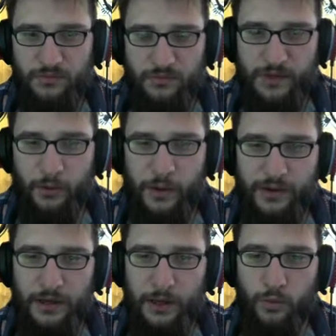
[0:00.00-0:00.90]
Otherwise the
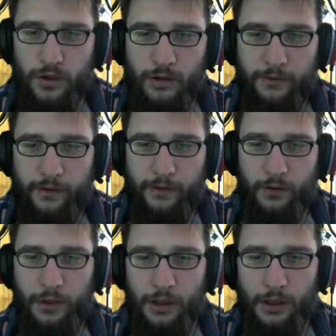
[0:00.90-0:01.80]
game wouldn't have a
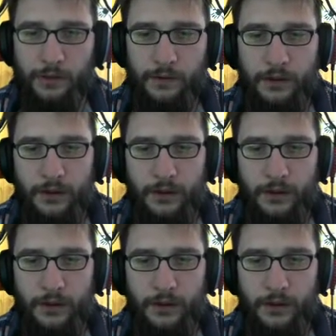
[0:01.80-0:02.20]
story, I guess.